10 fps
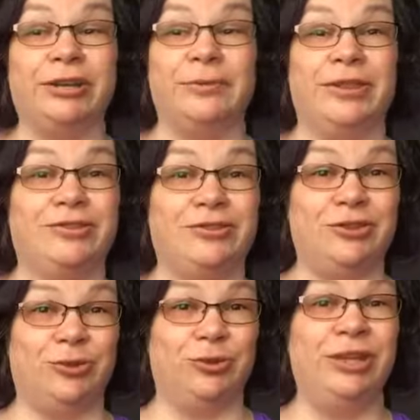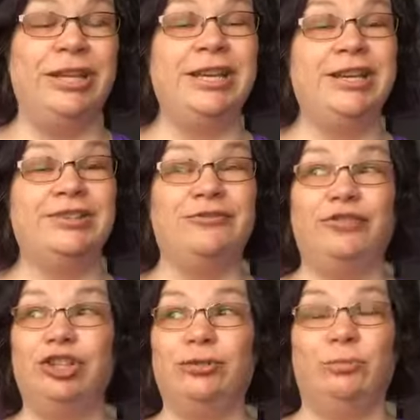with this stone, to
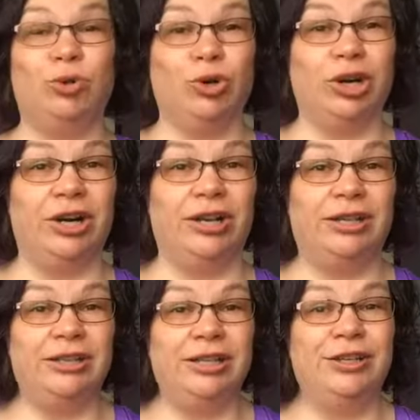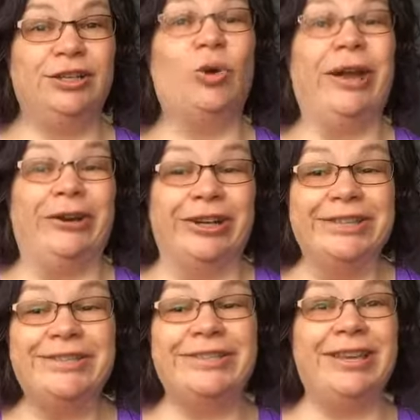feel more
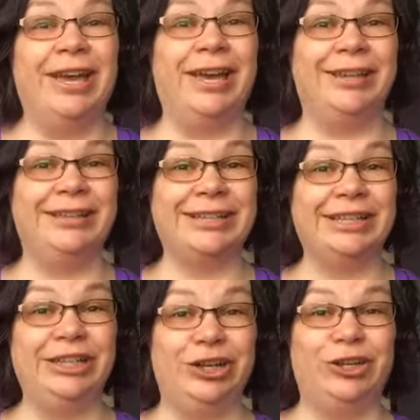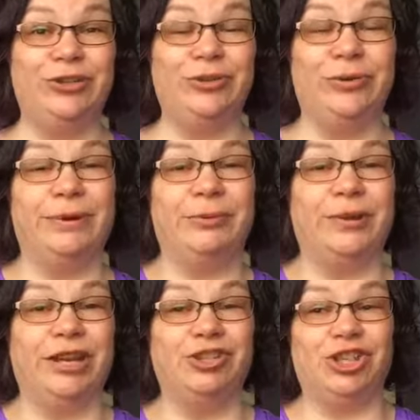coherent and clear too about
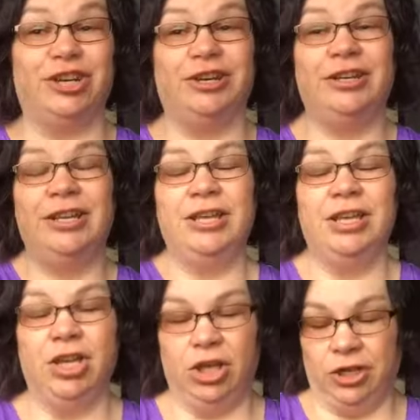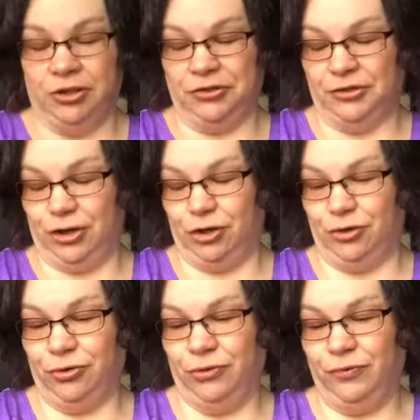what I share. So